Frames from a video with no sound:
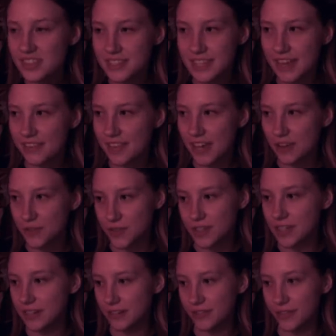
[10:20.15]
10th house
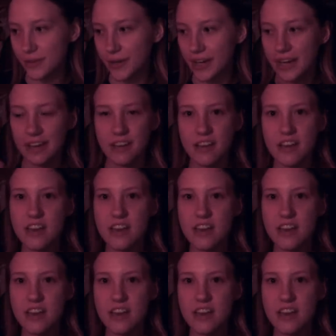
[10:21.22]
native, okay?